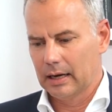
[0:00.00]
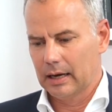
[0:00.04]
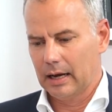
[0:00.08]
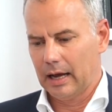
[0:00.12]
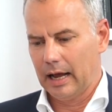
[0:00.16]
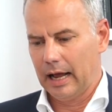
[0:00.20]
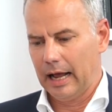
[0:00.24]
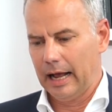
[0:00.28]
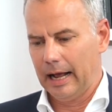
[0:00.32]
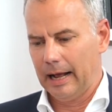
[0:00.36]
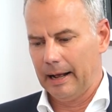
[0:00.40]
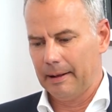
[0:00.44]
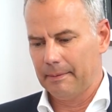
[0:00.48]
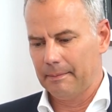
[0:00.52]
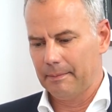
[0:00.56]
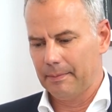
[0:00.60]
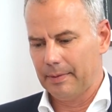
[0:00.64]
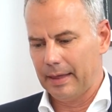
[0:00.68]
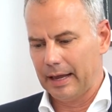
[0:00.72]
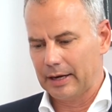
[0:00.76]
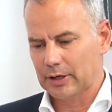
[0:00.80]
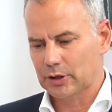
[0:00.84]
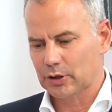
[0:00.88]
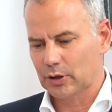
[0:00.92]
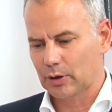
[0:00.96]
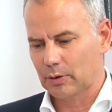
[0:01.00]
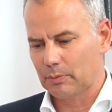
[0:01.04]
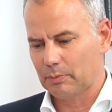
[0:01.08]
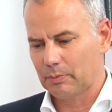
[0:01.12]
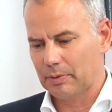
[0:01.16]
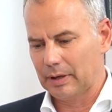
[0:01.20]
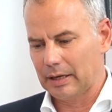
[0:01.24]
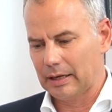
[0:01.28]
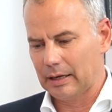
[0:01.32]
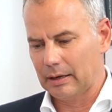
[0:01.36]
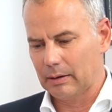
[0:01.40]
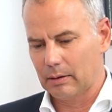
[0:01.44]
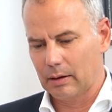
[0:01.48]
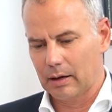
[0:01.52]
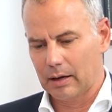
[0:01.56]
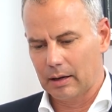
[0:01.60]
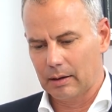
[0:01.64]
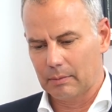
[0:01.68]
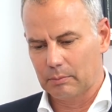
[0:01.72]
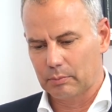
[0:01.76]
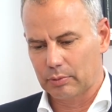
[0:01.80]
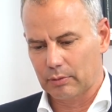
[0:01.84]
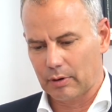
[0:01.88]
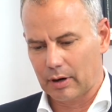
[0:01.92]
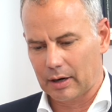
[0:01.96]
Uh, they should be uh,
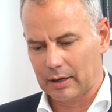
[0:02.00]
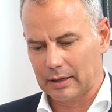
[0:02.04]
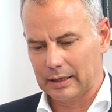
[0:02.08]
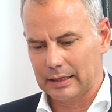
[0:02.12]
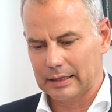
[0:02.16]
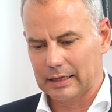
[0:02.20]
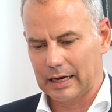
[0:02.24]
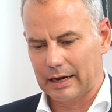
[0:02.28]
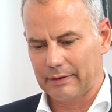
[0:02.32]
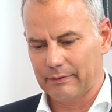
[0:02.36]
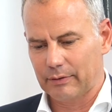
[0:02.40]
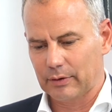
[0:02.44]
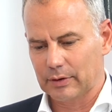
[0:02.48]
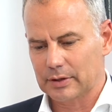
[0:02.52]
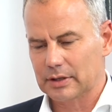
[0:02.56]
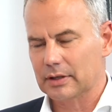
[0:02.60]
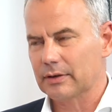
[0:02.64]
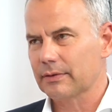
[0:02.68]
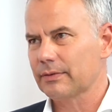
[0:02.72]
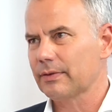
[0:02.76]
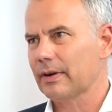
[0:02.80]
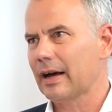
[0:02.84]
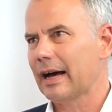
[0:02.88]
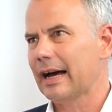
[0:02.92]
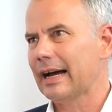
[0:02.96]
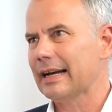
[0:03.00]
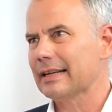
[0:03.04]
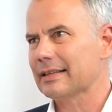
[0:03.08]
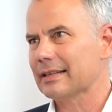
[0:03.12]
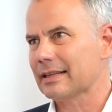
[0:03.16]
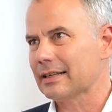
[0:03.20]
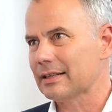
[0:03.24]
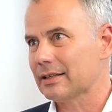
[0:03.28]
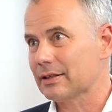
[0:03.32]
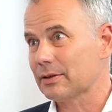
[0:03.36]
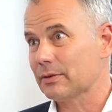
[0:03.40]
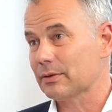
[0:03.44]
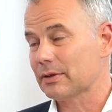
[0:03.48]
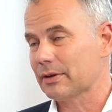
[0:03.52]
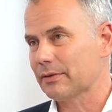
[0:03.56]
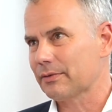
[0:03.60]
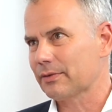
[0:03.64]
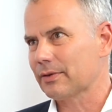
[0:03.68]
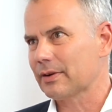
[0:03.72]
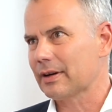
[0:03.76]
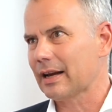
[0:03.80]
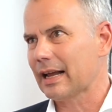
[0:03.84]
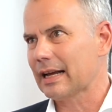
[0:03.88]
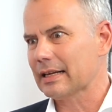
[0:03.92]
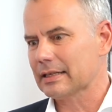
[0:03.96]
broadly diversified into
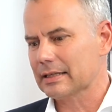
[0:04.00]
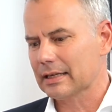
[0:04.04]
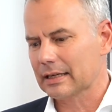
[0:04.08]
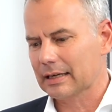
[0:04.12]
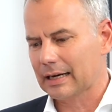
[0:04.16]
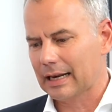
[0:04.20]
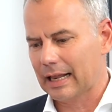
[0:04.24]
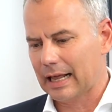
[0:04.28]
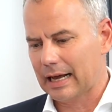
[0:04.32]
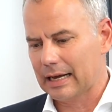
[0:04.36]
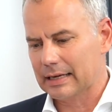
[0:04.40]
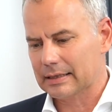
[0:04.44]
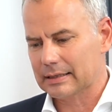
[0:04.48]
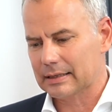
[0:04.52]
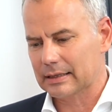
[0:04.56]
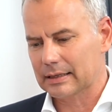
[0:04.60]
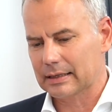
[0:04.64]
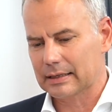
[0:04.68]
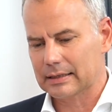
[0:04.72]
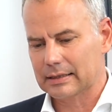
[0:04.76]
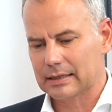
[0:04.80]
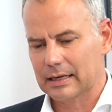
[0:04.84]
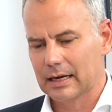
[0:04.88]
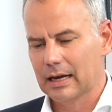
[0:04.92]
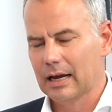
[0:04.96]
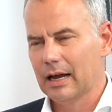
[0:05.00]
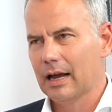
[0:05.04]
different asset classes